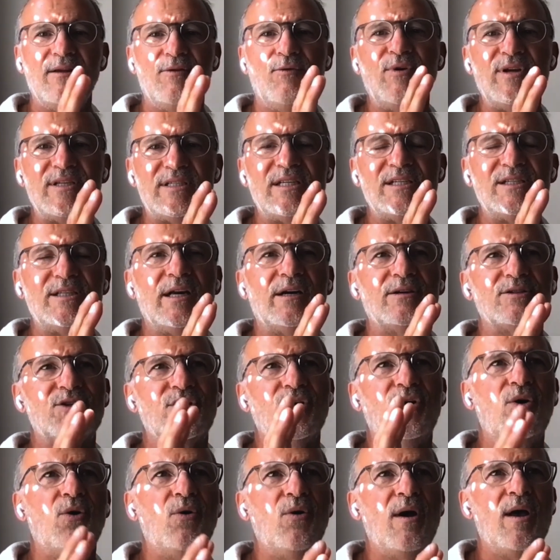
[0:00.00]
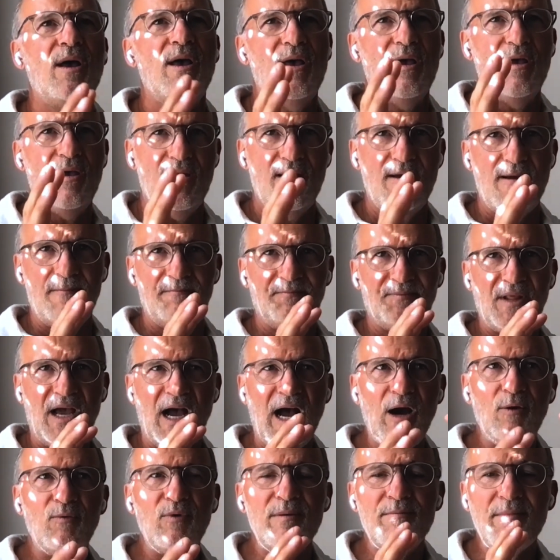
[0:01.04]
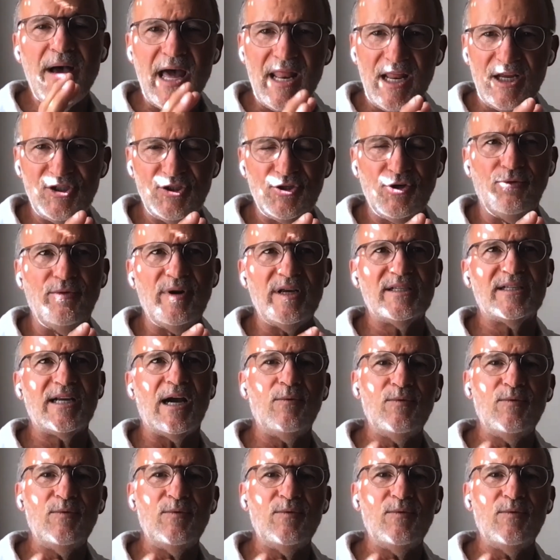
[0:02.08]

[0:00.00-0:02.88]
Risk is there. So how we manage the risk,